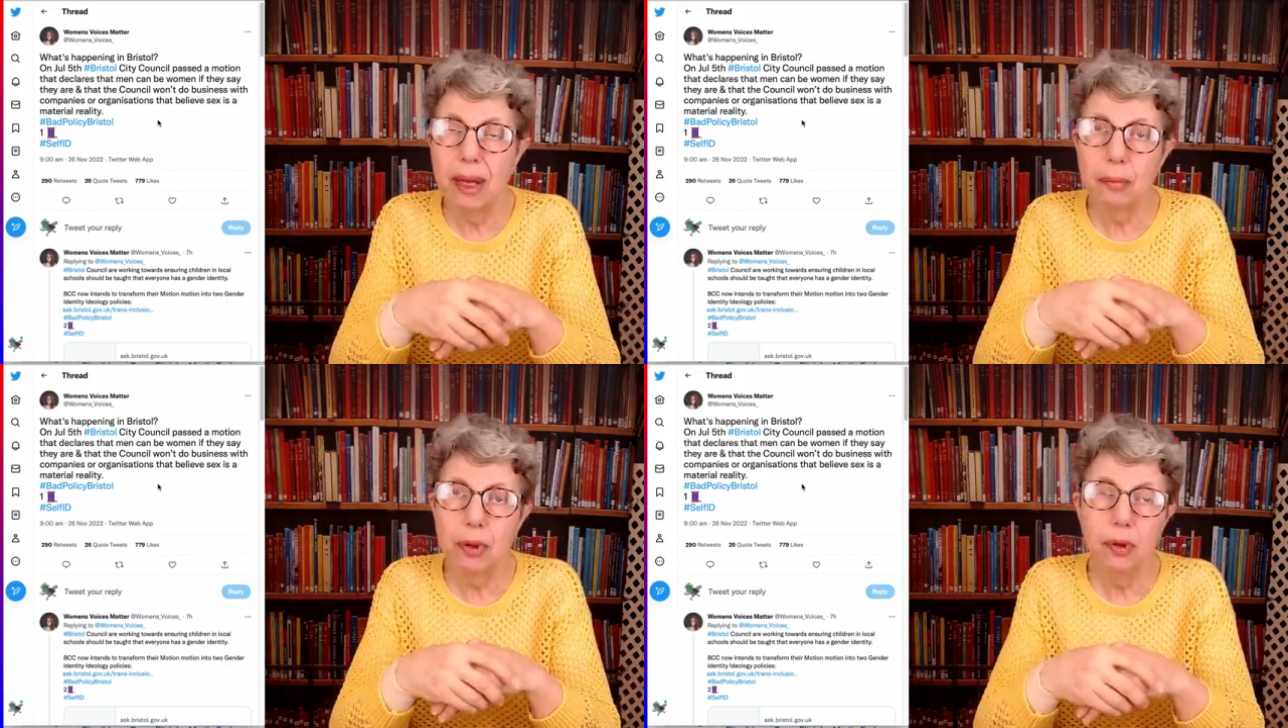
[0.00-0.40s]

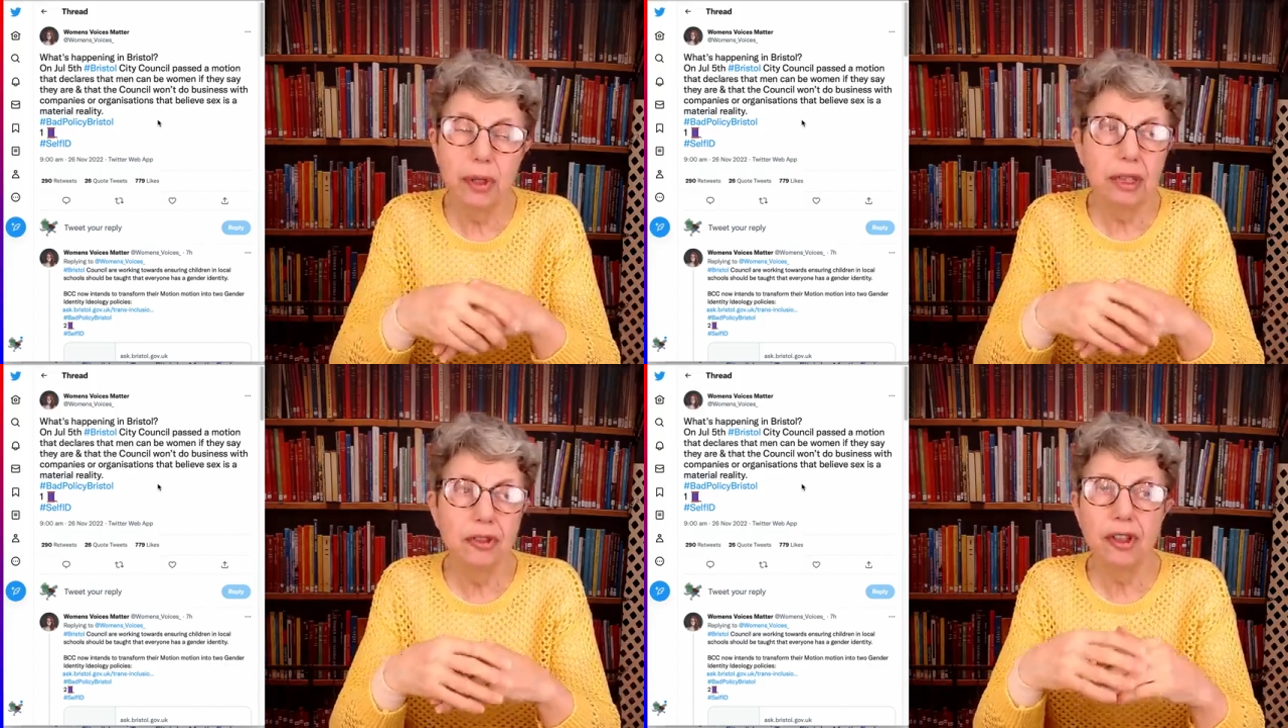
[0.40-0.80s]

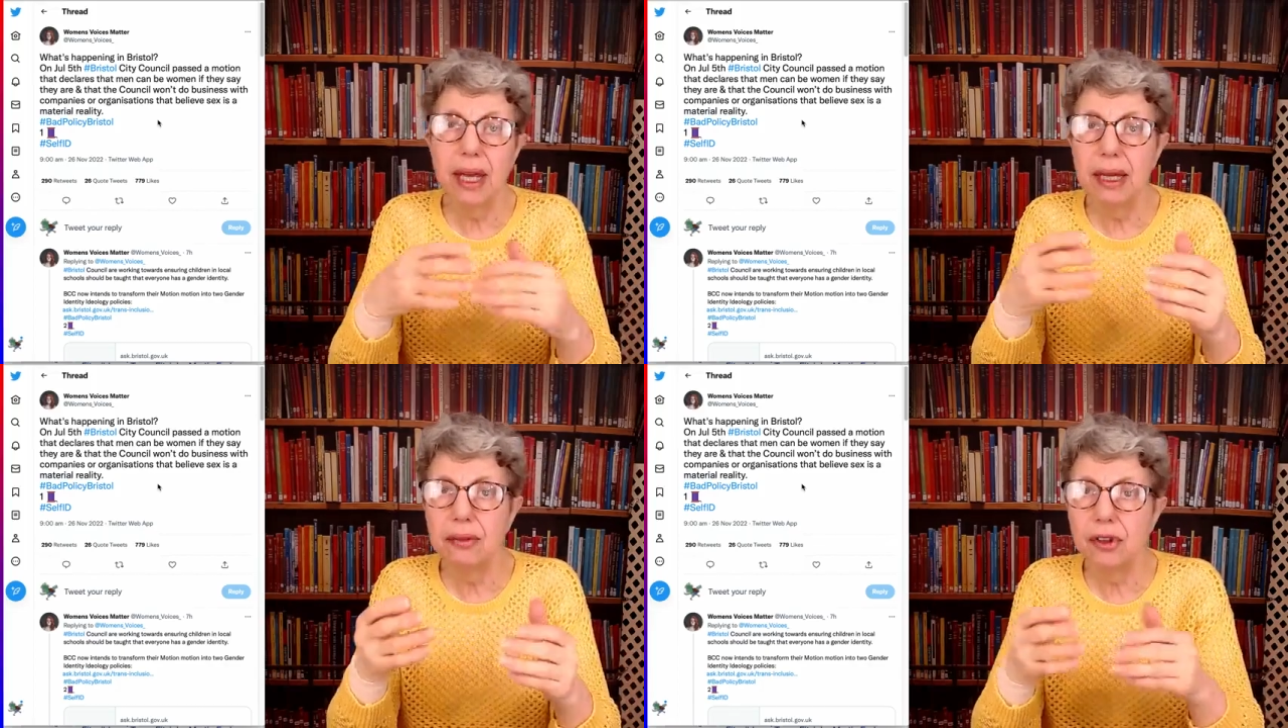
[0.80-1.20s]
employee
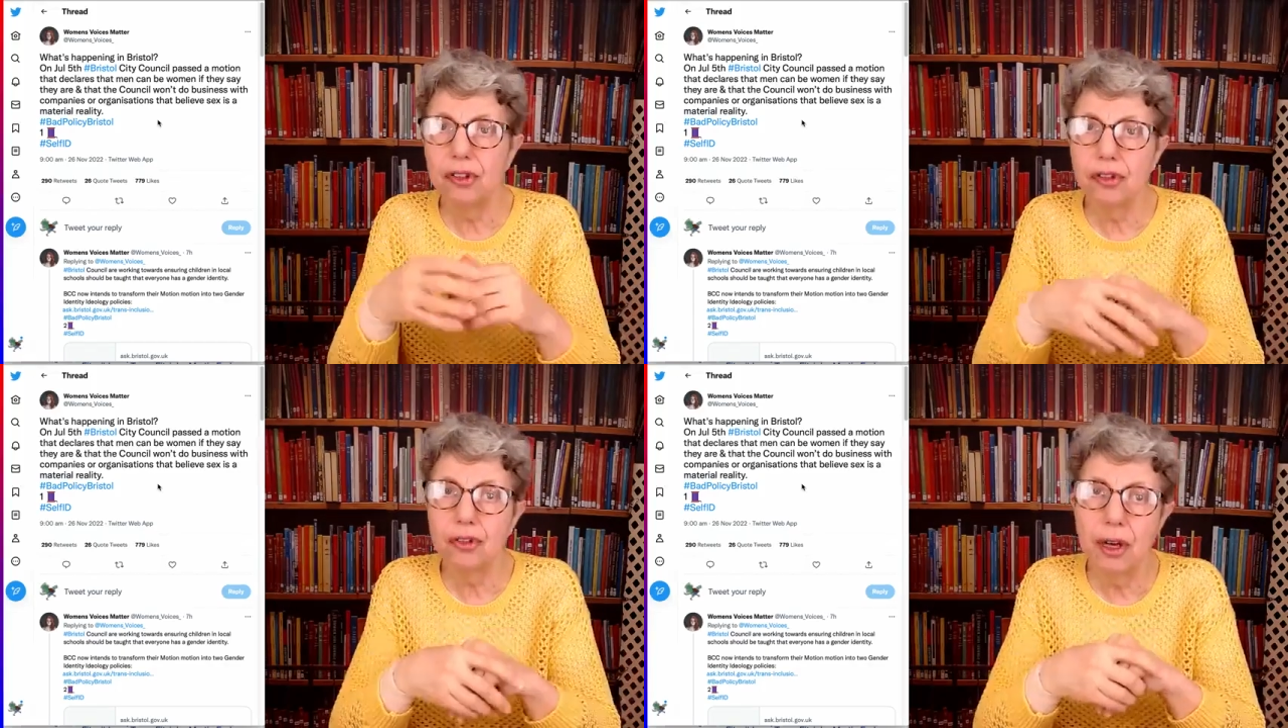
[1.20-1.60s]
saying
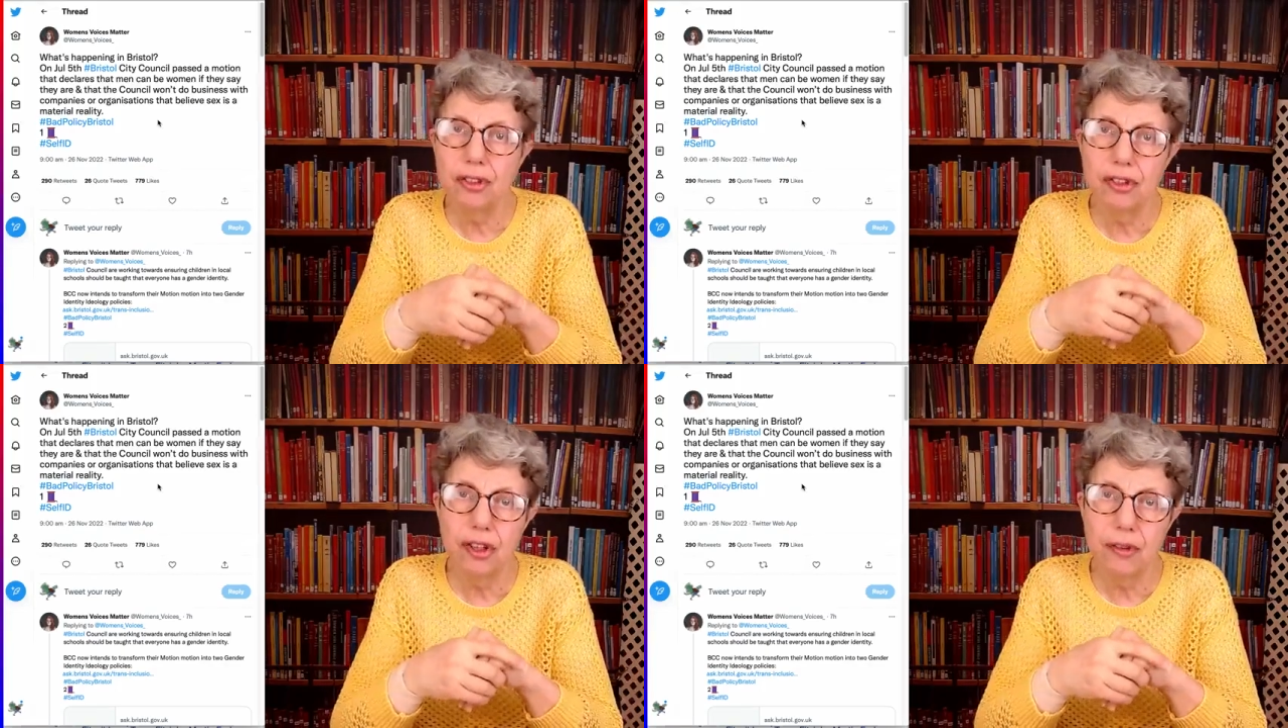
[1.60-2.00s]
this
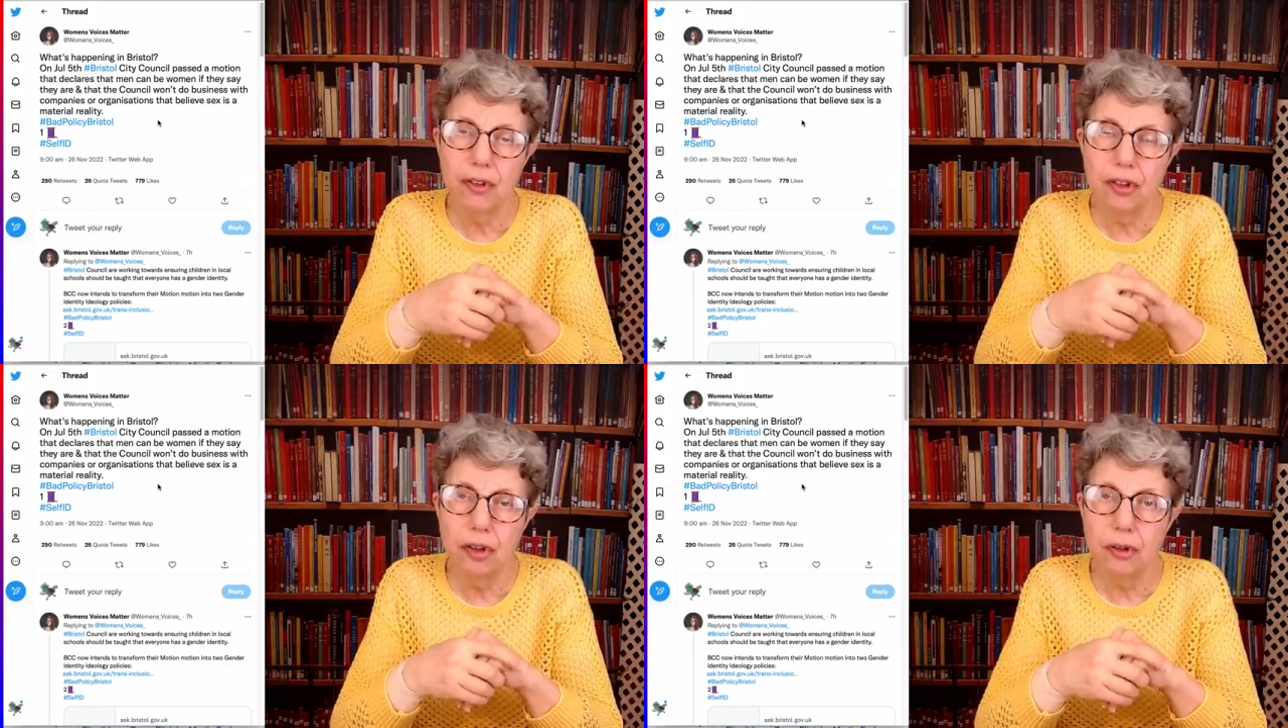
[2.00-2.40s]
trans
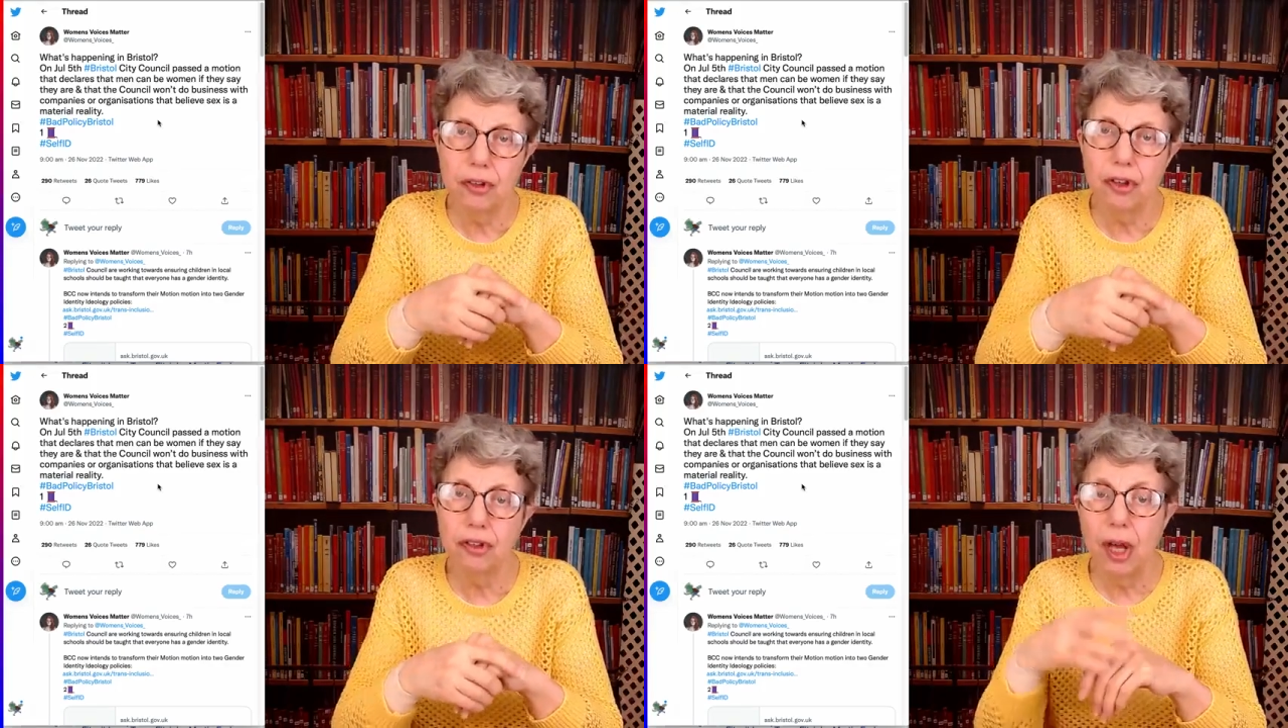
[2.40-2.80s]
stuff is
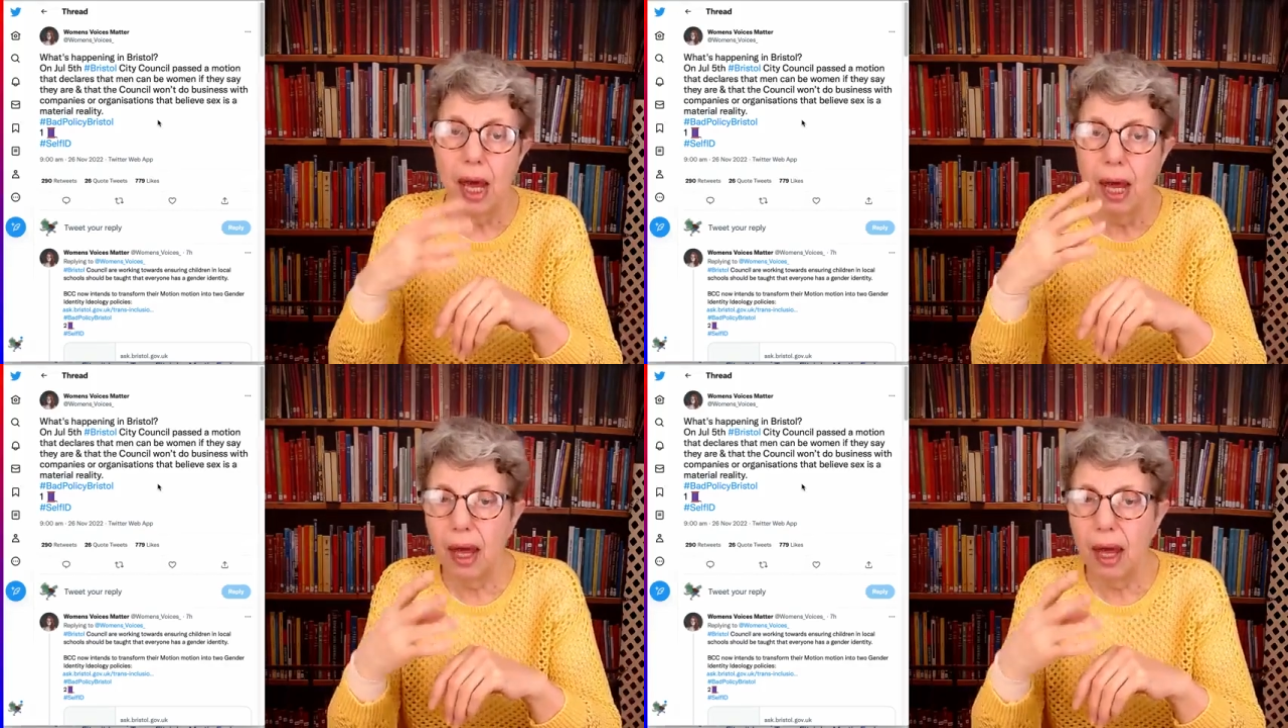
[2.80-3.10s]
nonsense,